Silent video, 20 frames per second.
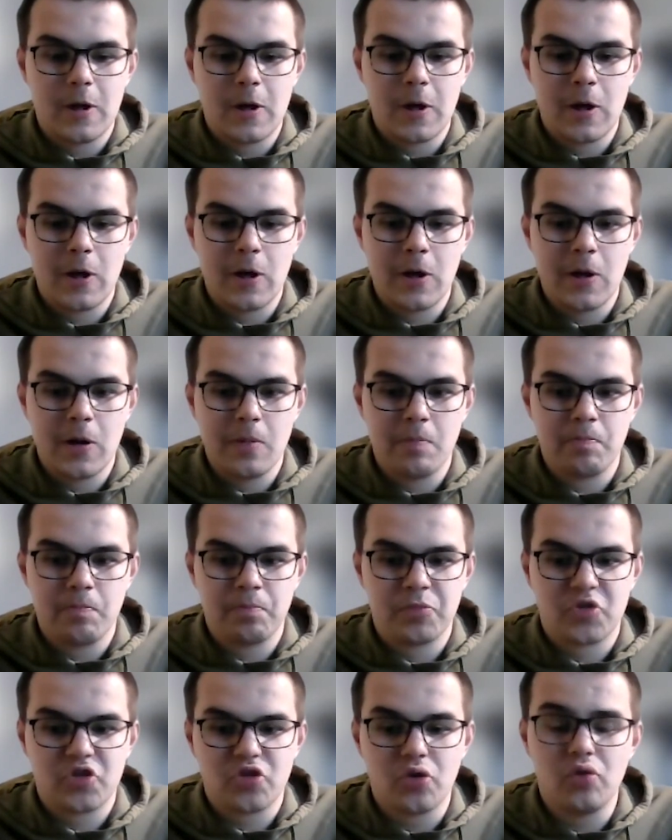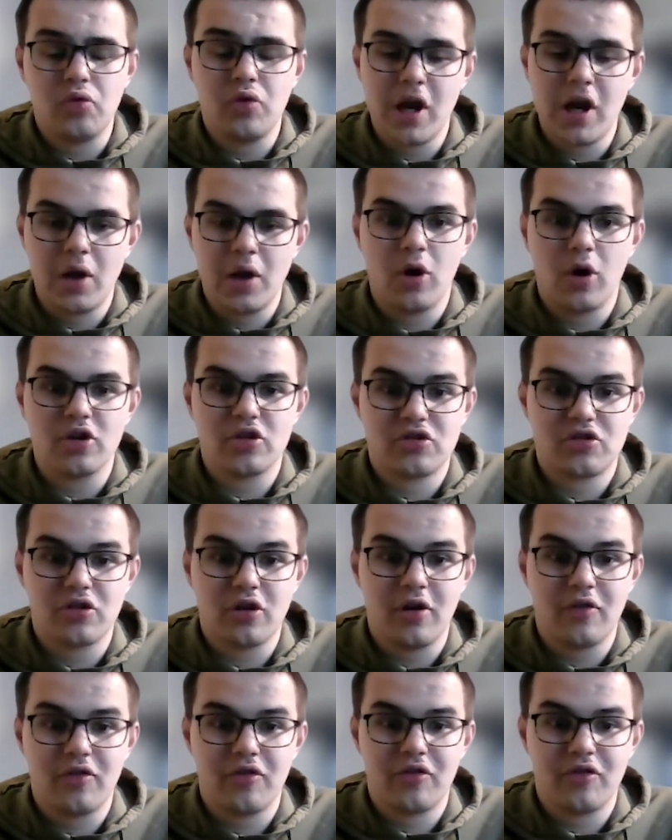So it really was
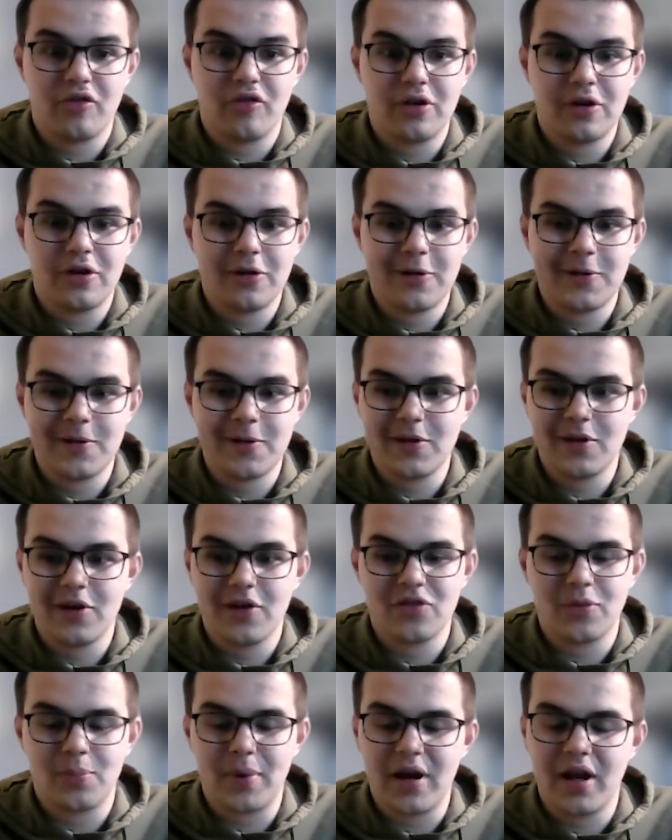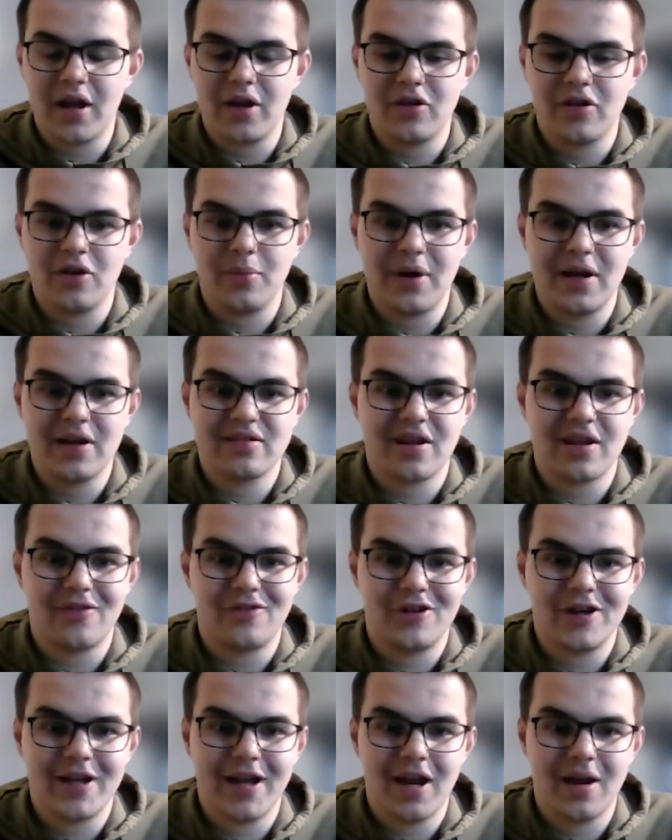tough. You have to play it your best
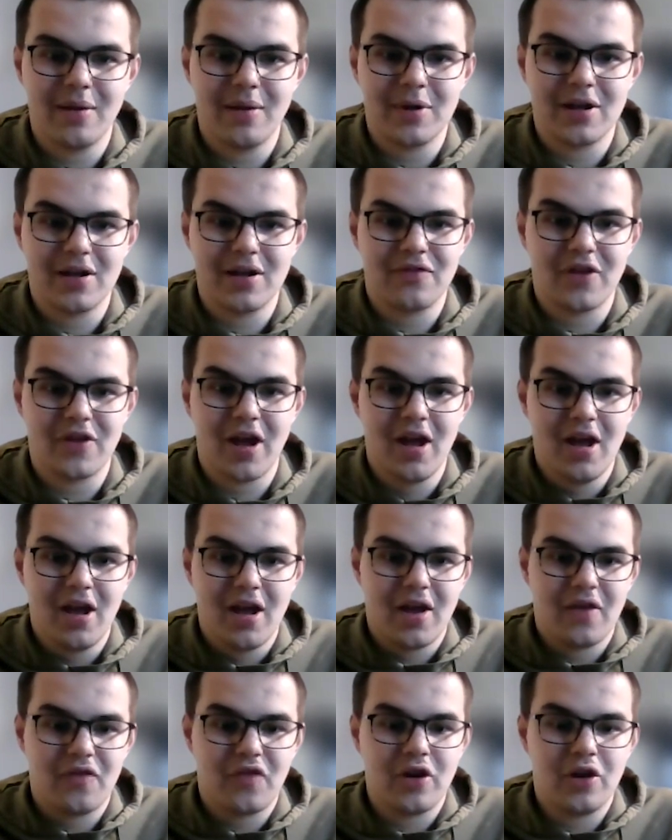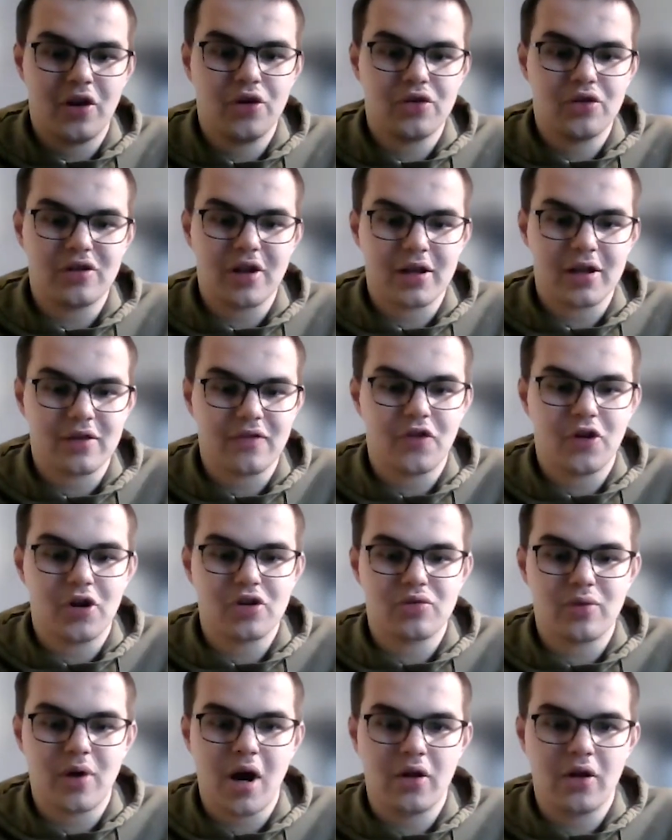every game, and if you lose like the
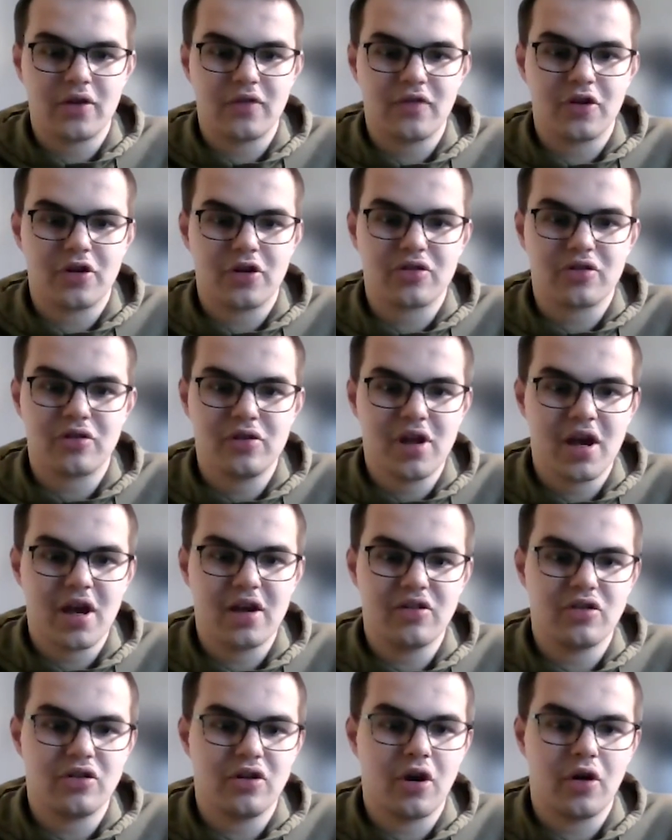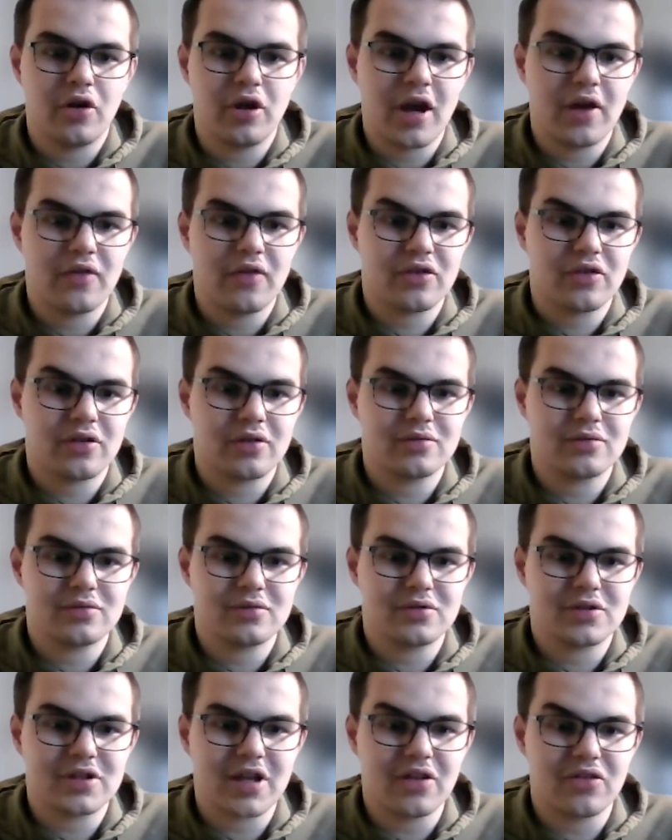first round in the first 2 days, you know you have to
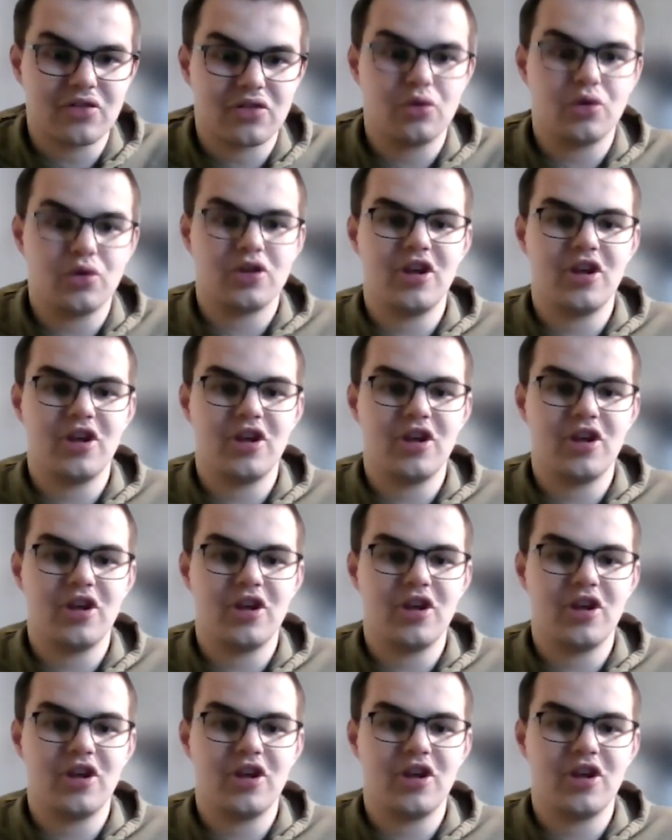get to